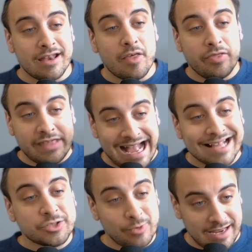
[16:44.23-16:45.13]
that's
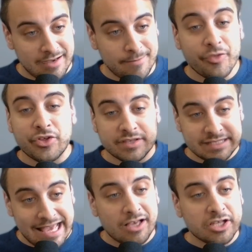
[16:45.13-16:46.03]
when the
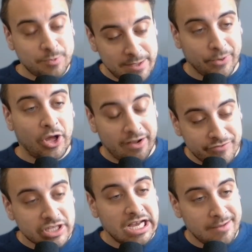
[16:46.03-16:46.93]
salespeople of the
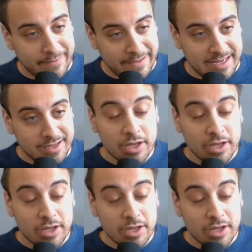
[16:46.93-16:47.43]
company,